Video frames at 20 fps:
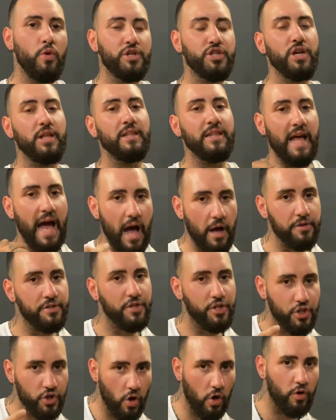which allows
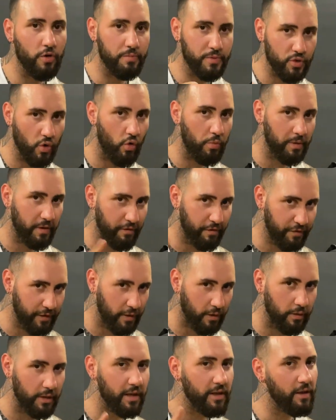the shock absorbing
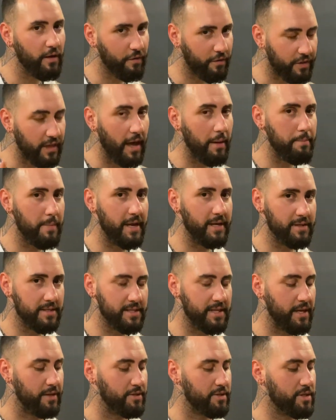feel, if that makes
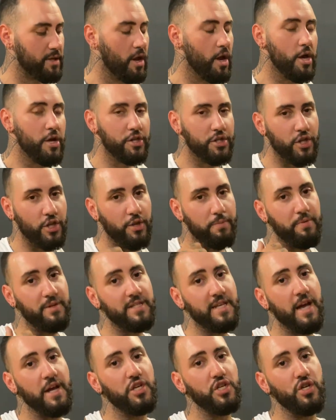sense. So the
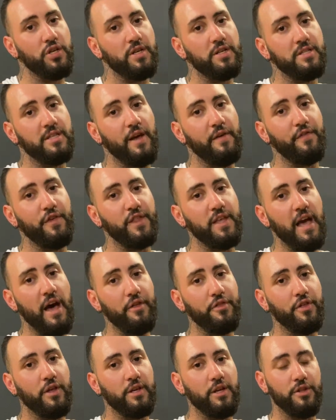protection is there for the
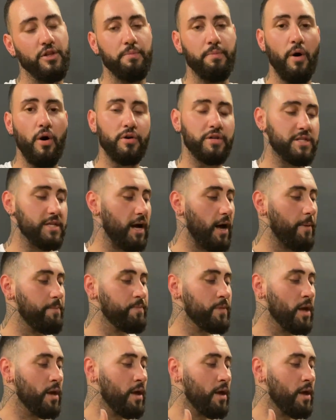athlete and the boxer.